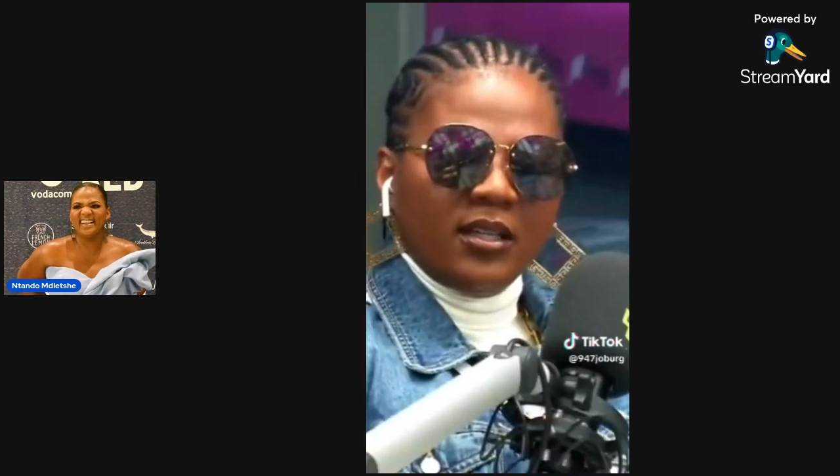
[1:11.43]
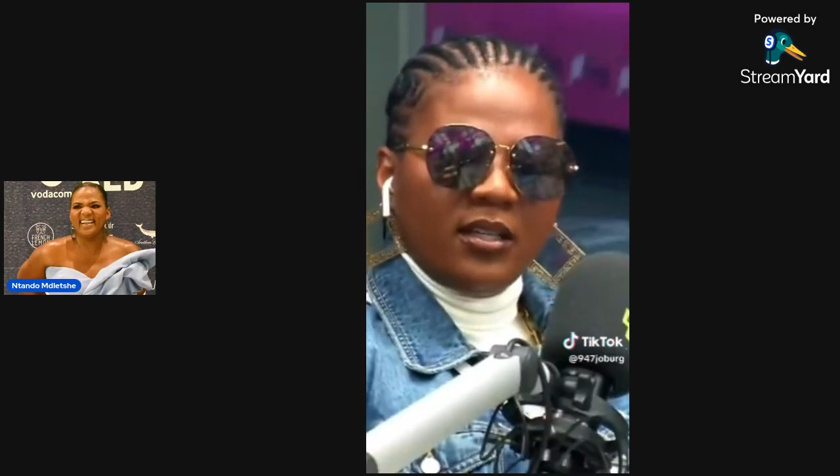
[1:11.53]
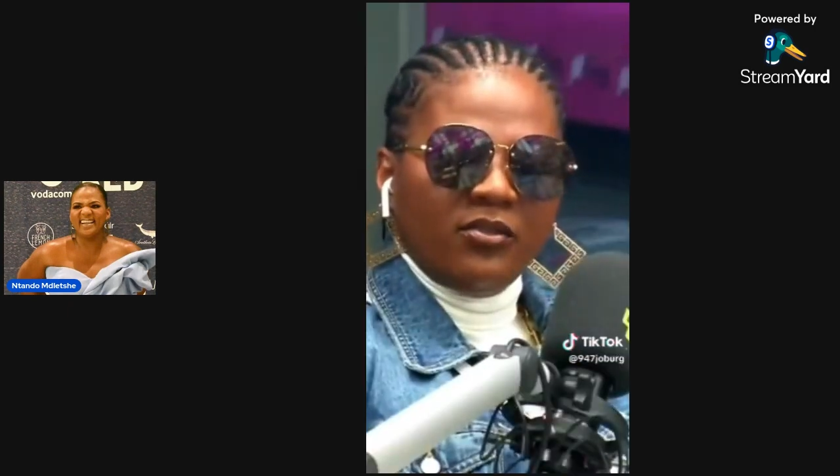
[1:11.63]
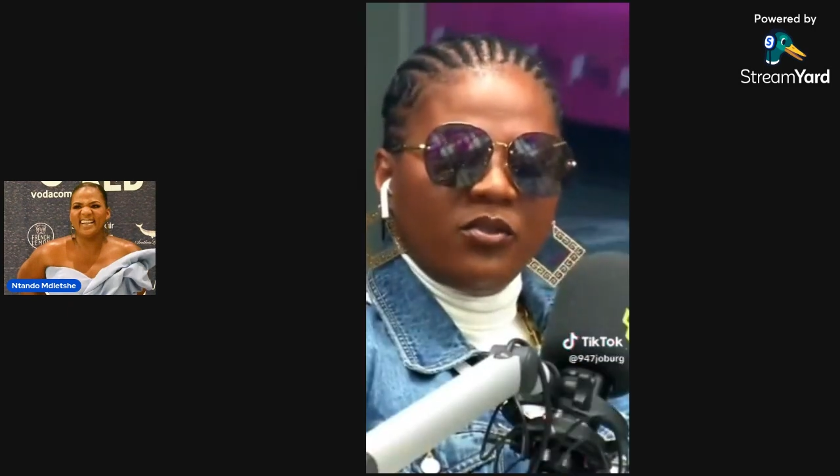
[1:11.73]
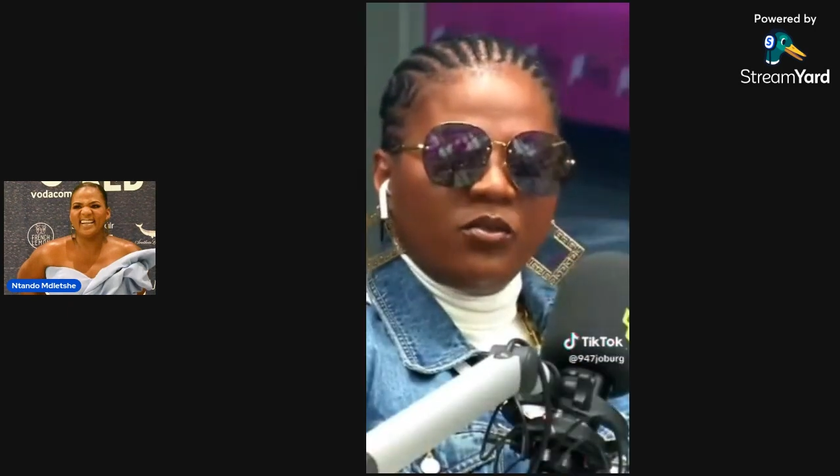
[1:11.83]

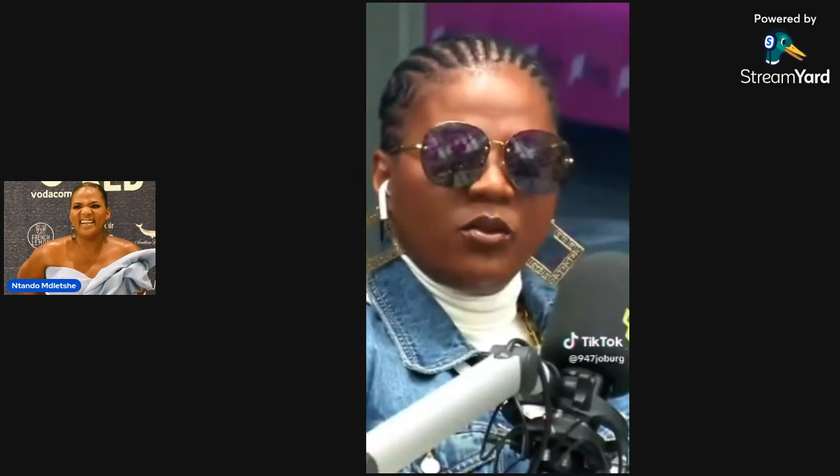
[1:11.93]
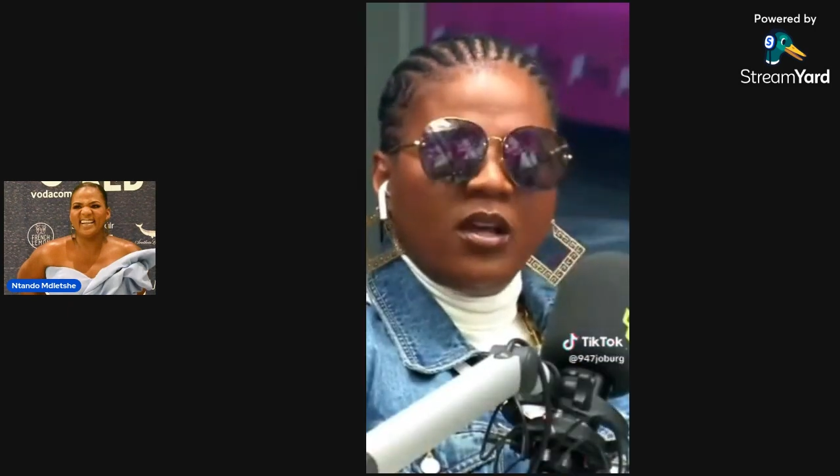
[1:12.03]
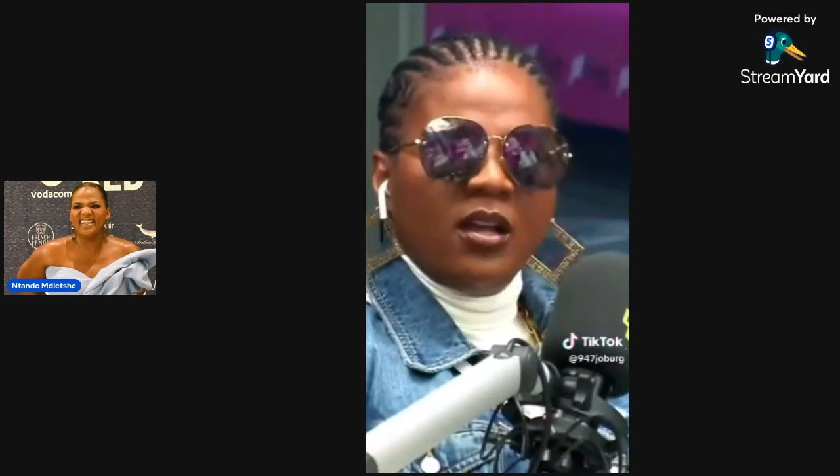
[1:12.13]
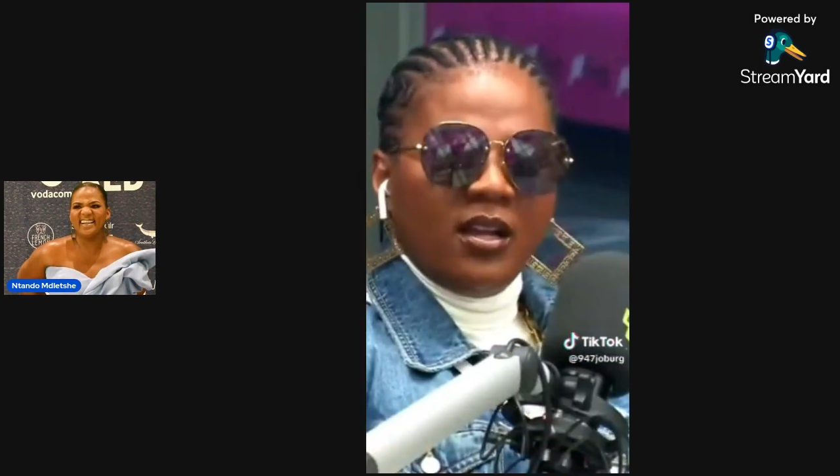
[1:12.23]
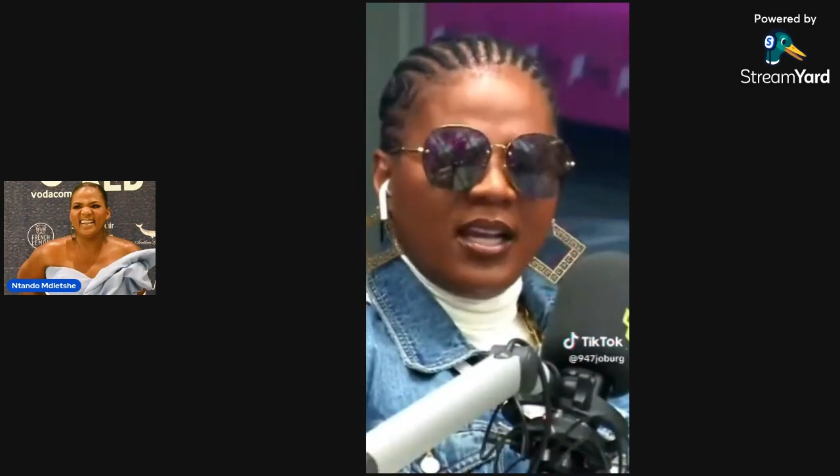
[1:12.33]
if you
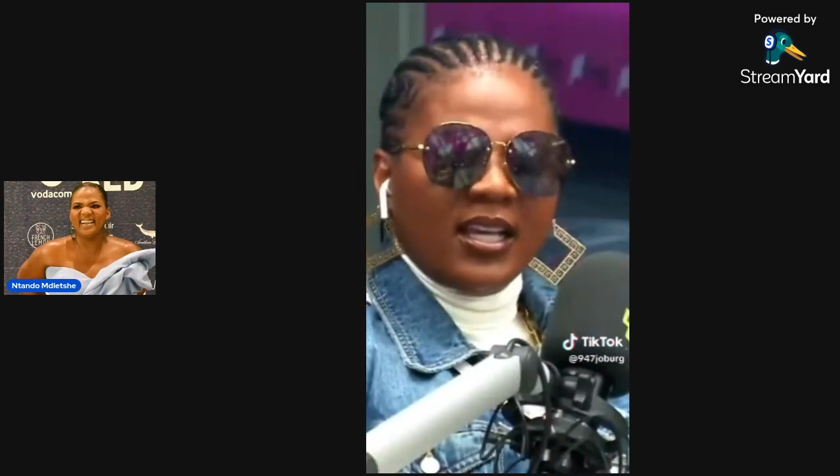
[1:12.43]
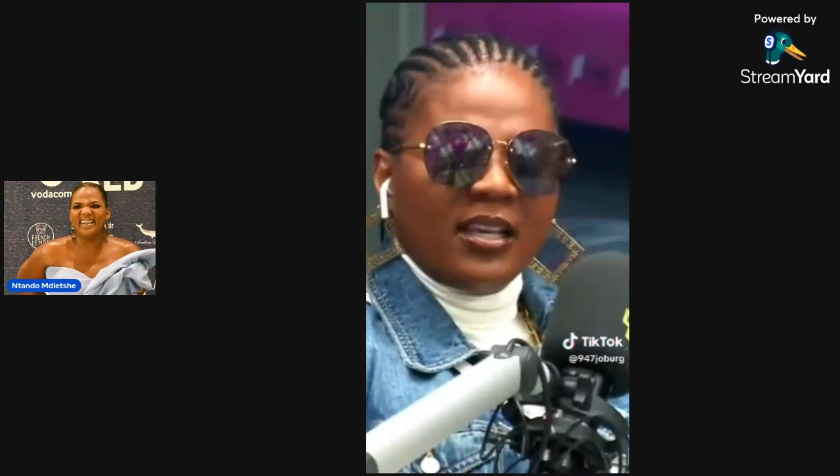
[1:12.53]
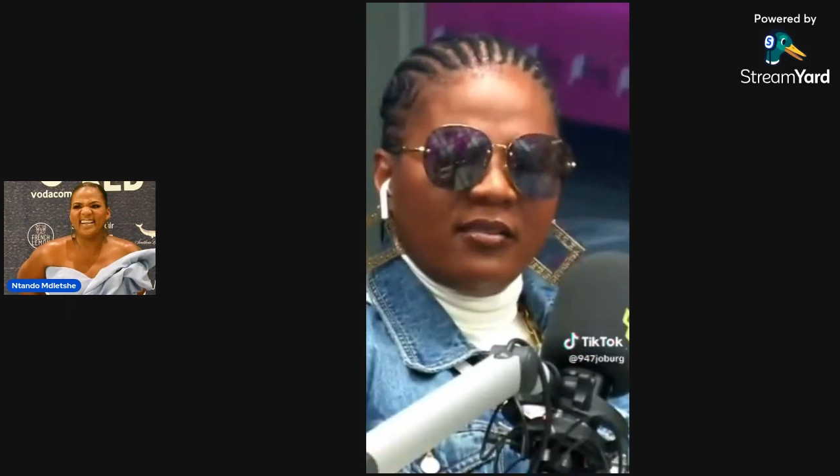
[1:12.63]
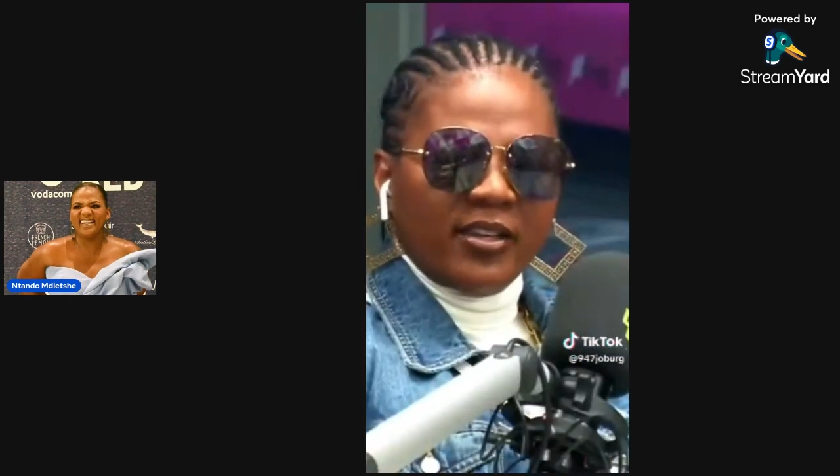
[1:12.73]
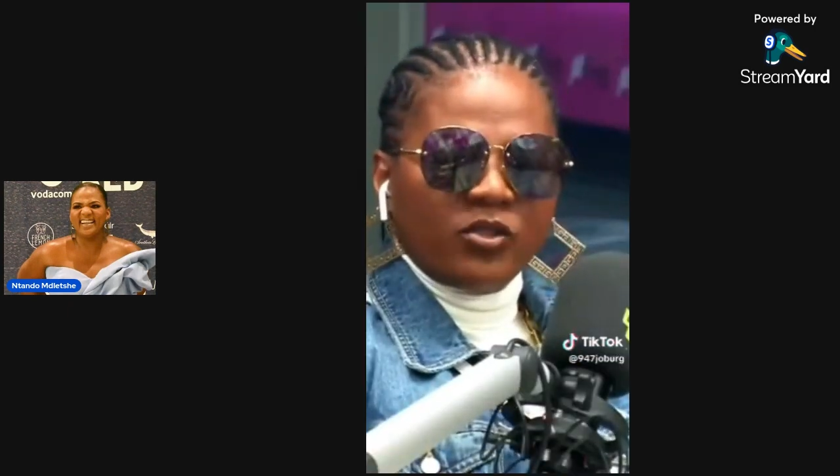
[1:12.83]
lacking
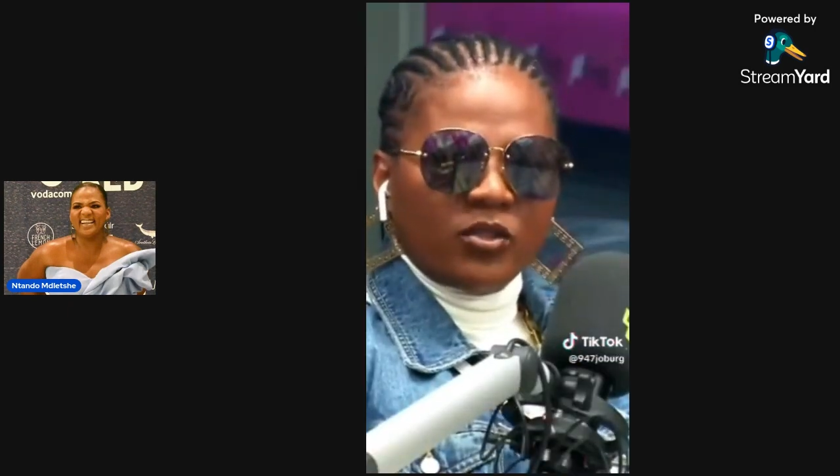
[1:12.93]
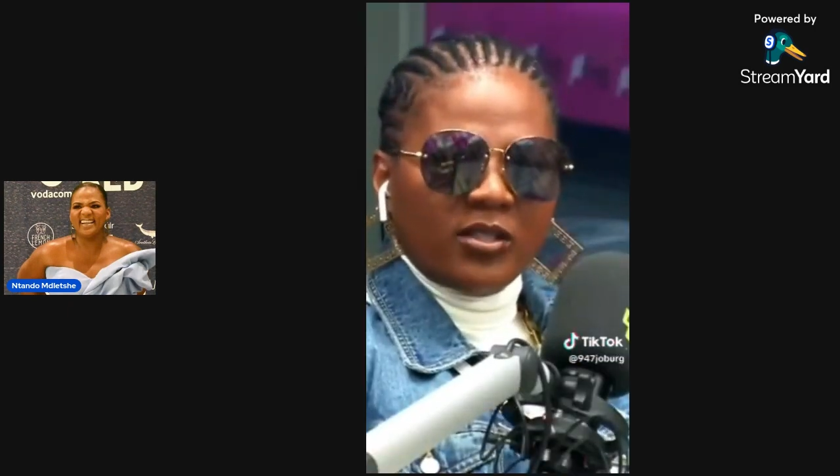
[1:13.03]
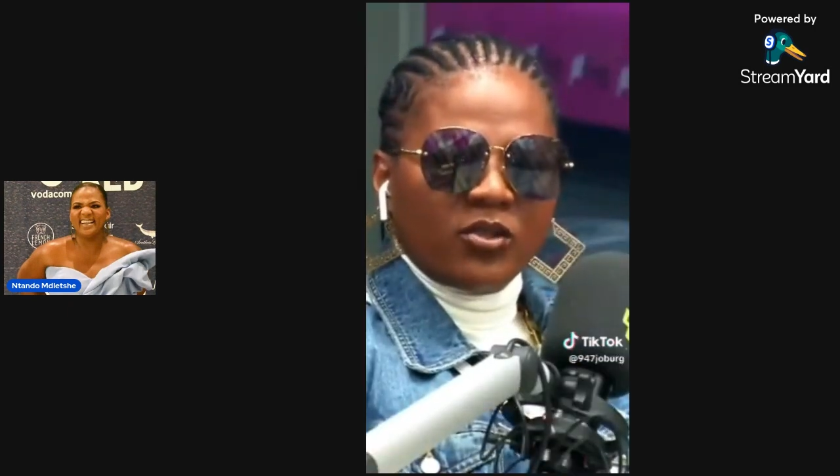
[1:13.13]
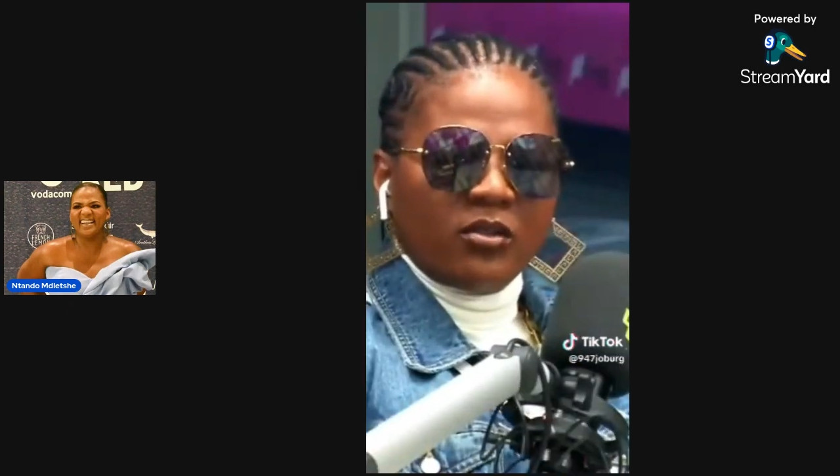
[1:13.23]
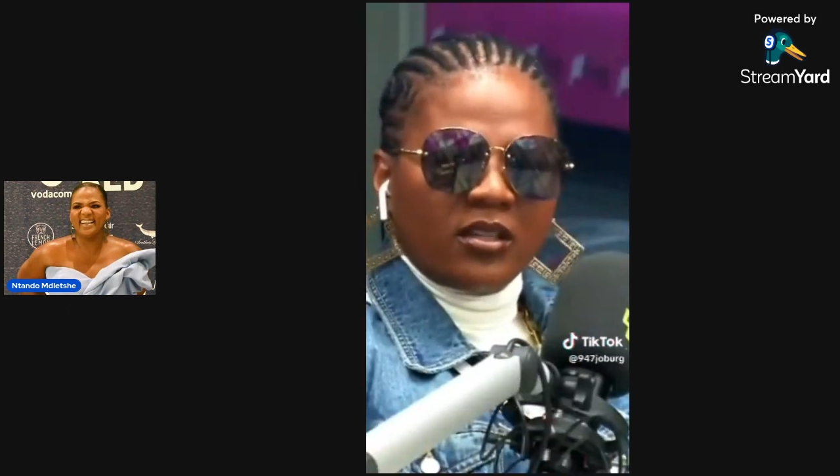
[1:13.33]
factual
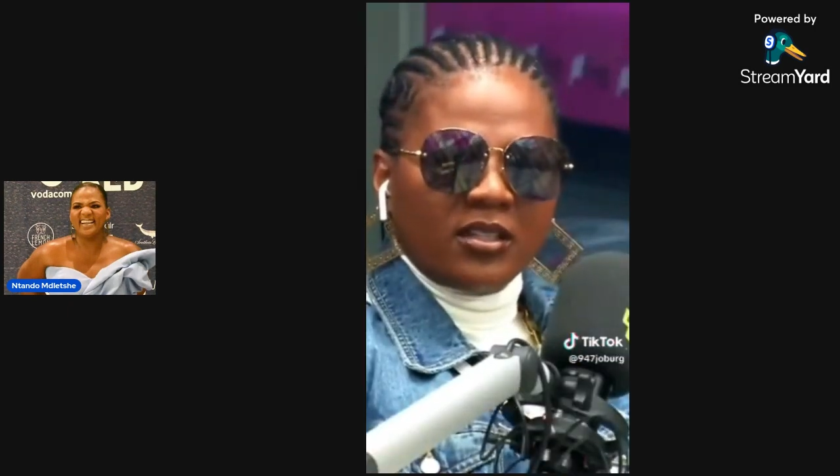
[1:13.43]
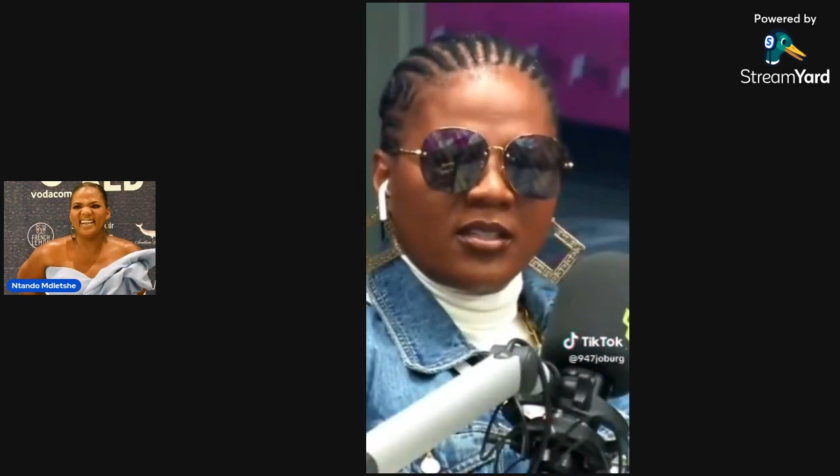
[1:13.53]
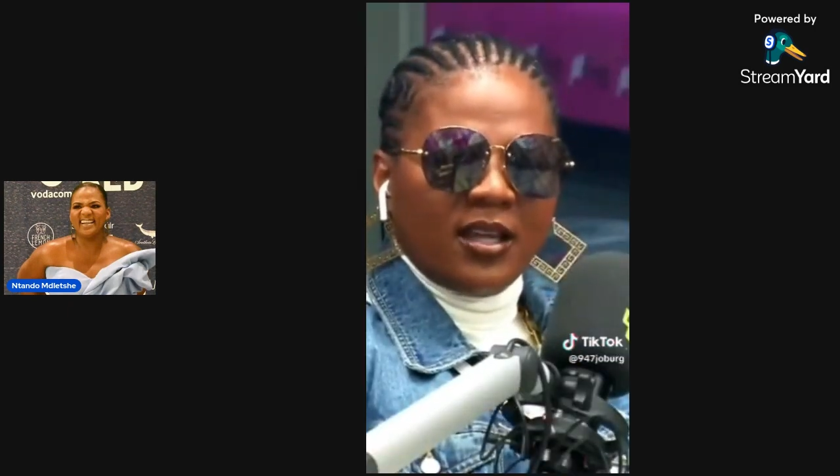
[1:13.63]
stories.